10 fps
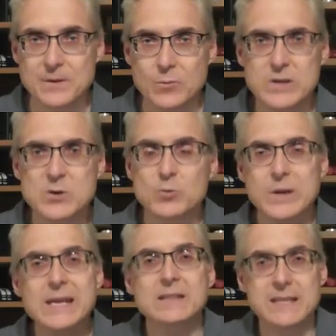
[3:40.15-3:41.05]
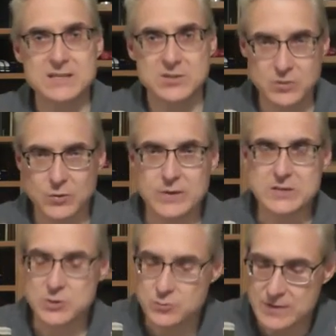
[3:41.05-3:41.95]
When you read these
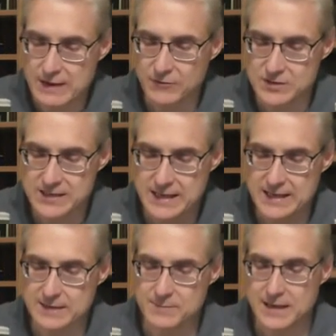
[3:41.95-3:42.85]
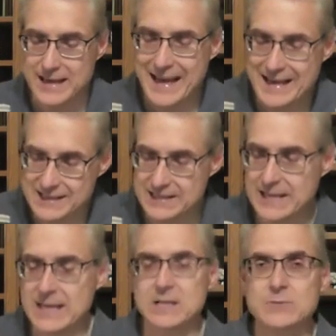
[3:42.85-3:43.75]
stories, you never see him
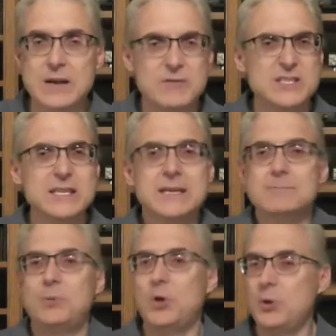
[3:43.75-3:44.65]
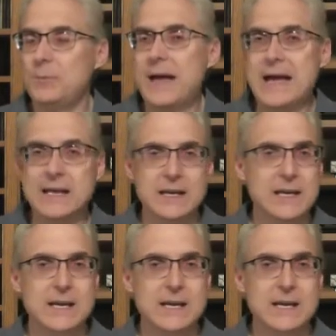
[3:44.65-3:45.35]
hesitate. You never see him pull back.